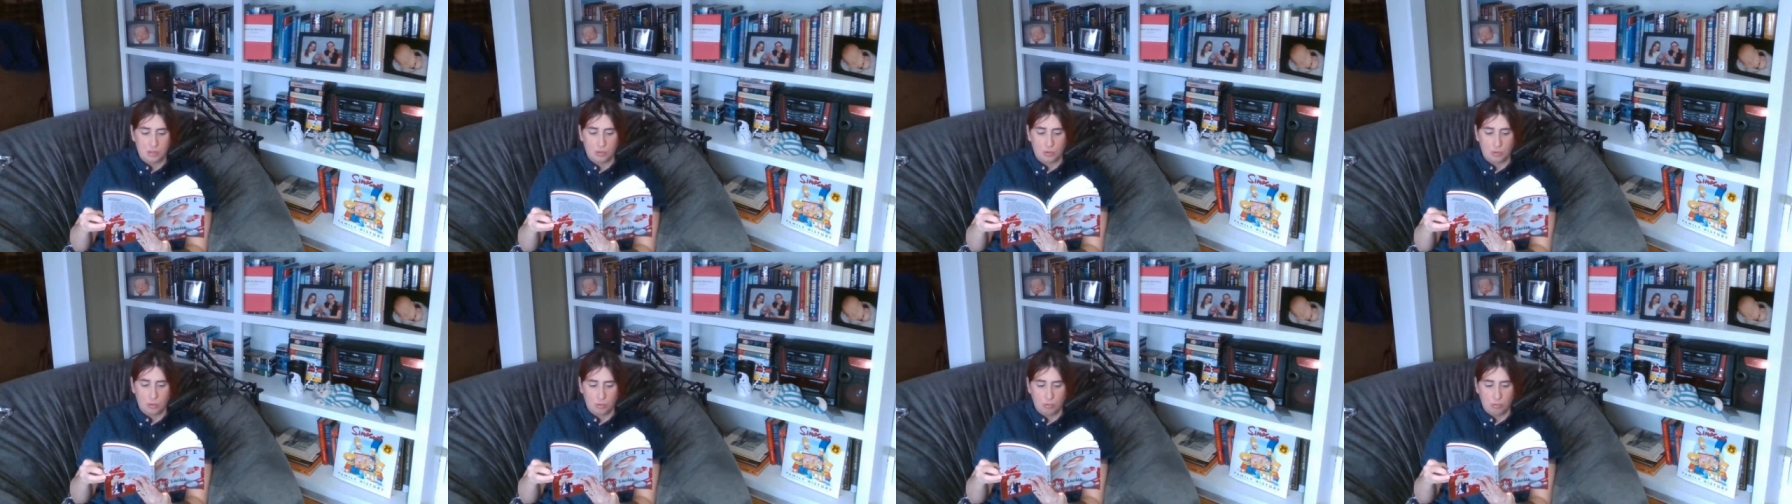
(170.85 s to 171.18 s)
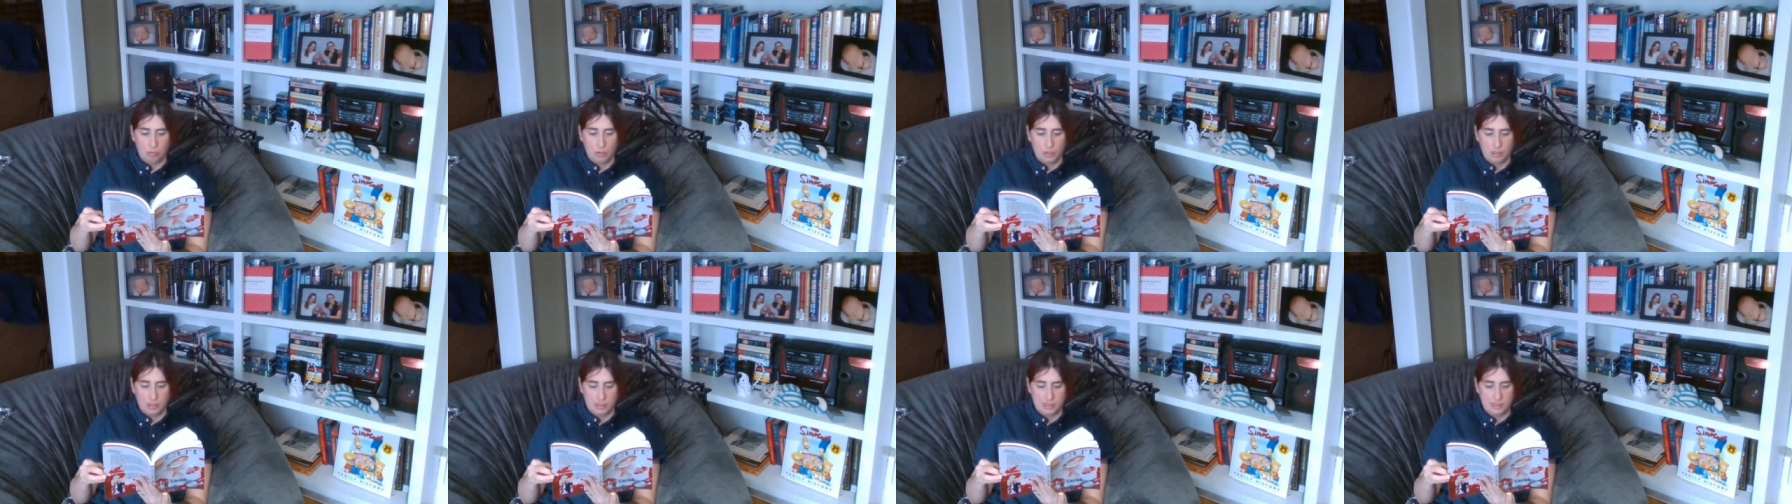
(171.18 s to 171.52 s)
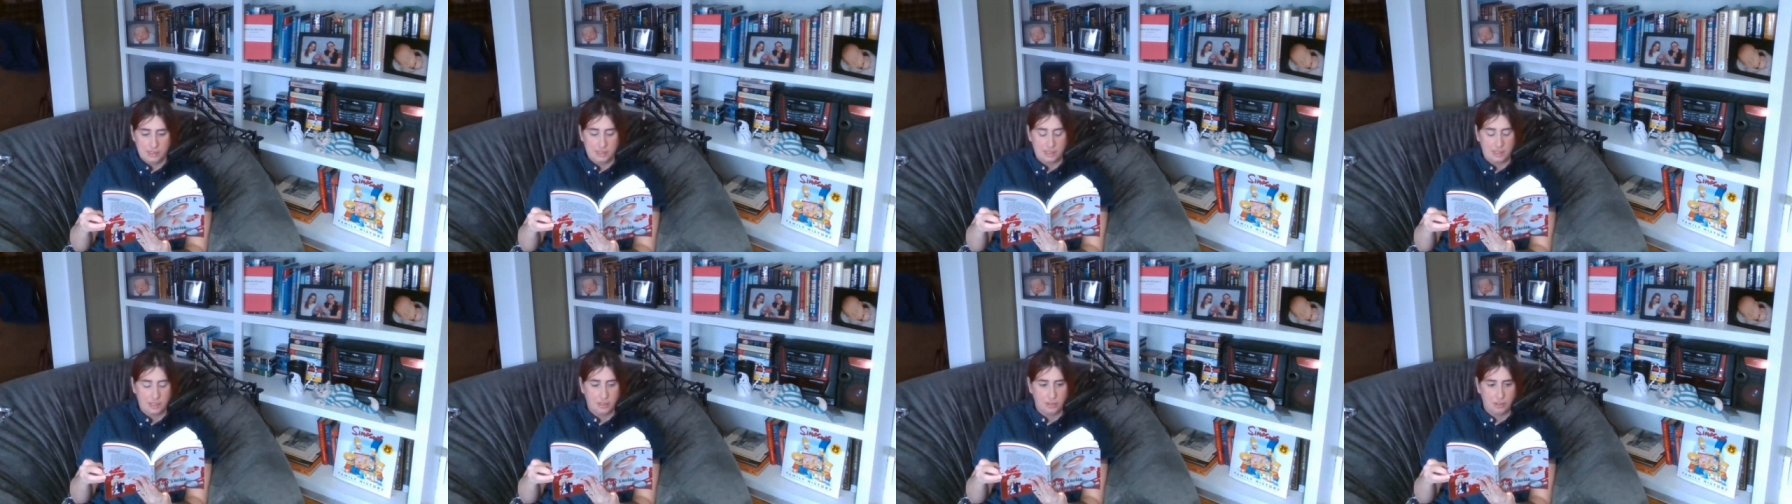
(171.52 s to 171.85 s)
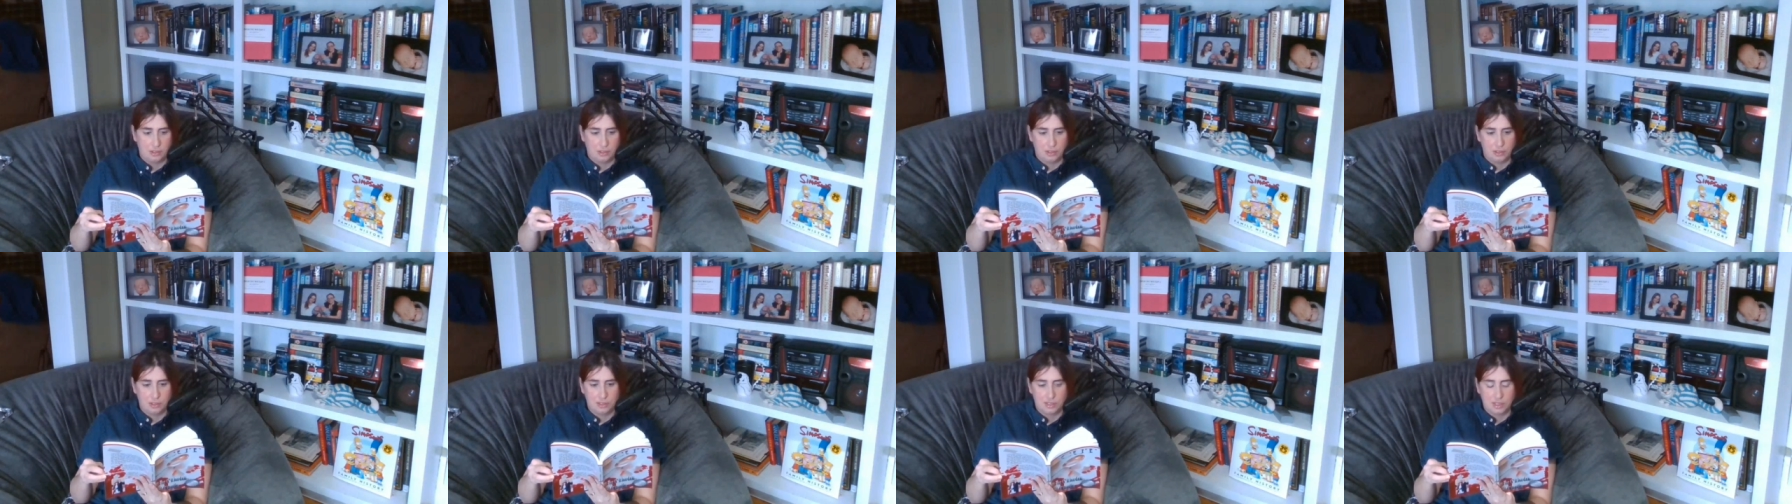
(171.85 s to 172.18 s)
or worse, the other
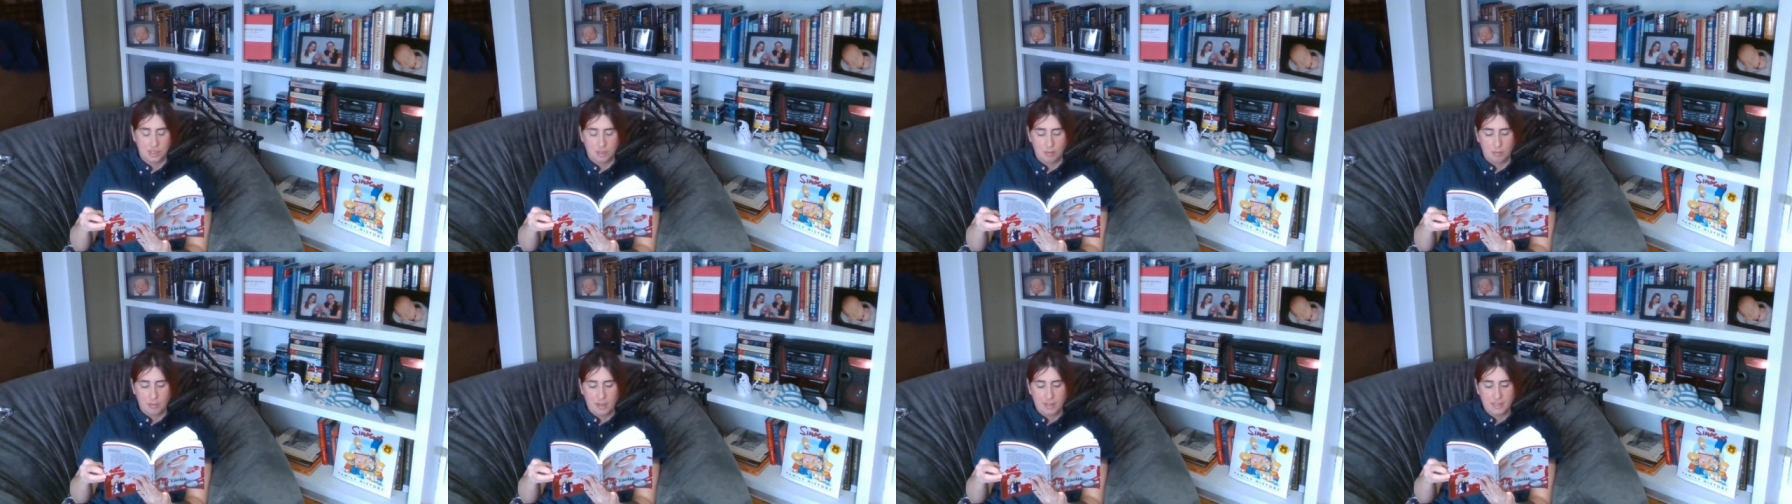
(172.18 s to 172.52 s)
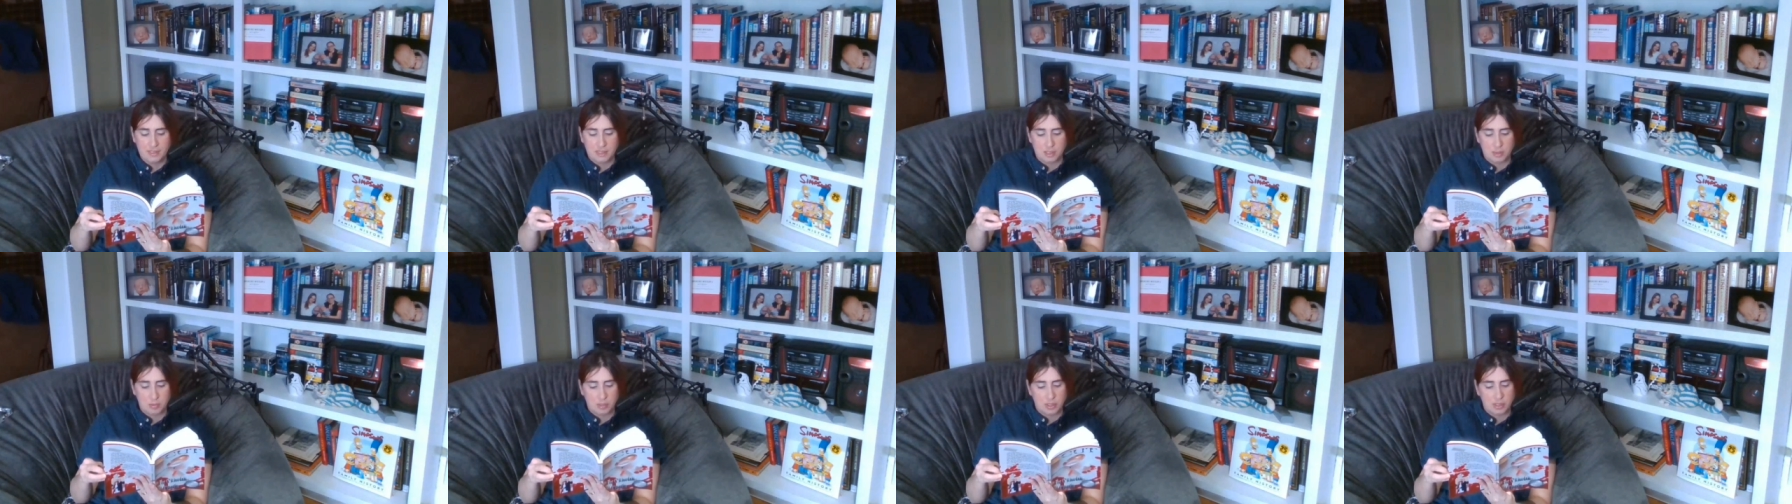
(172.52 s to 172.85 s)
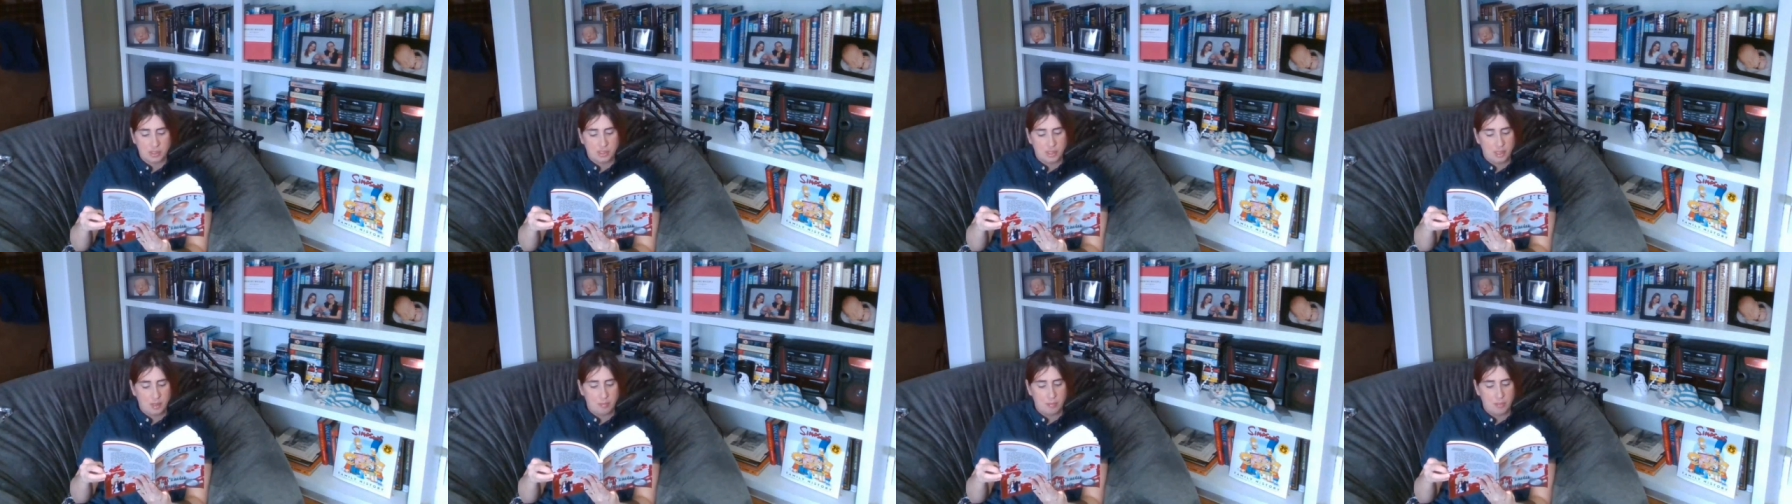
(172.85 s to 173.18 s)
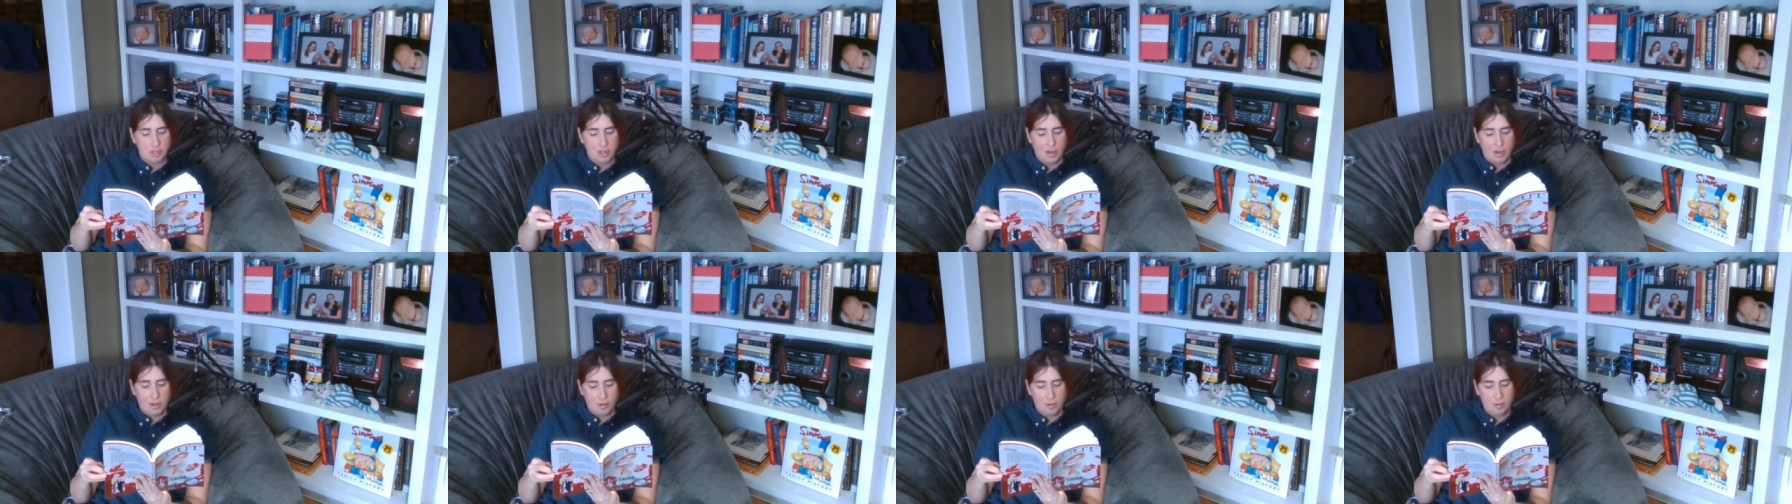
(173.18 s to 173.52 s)
girls on the basketball team
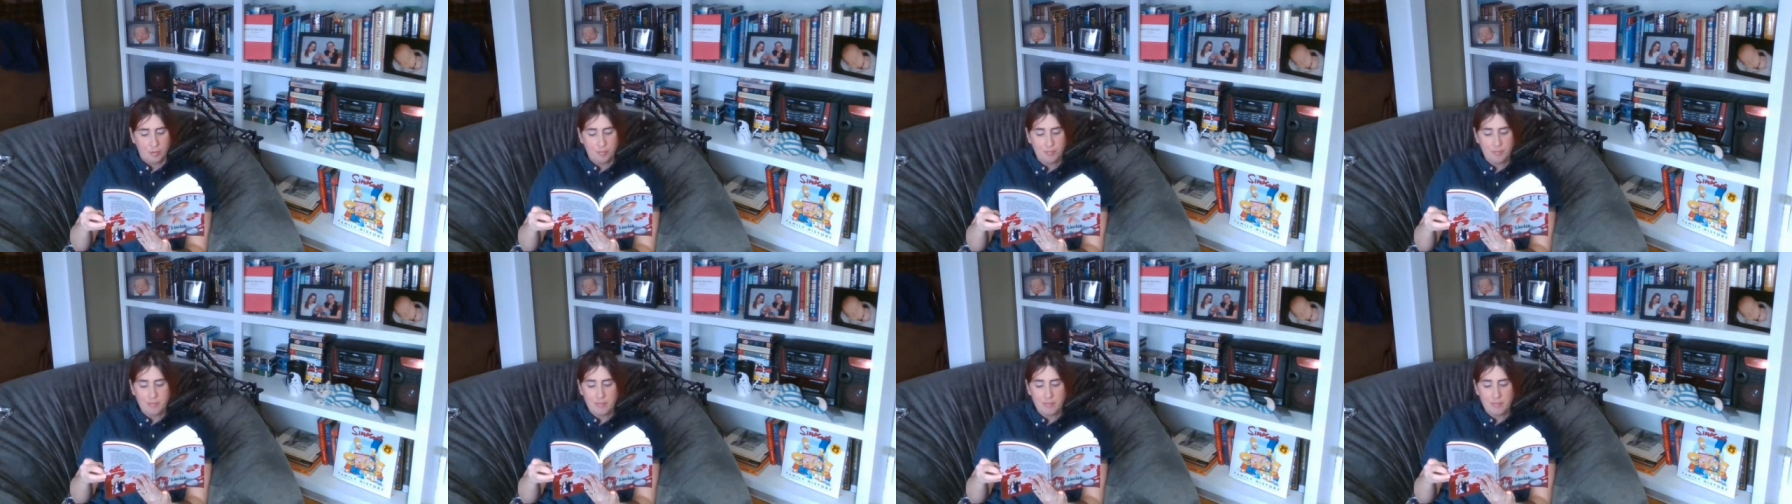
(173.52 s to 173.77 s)
know.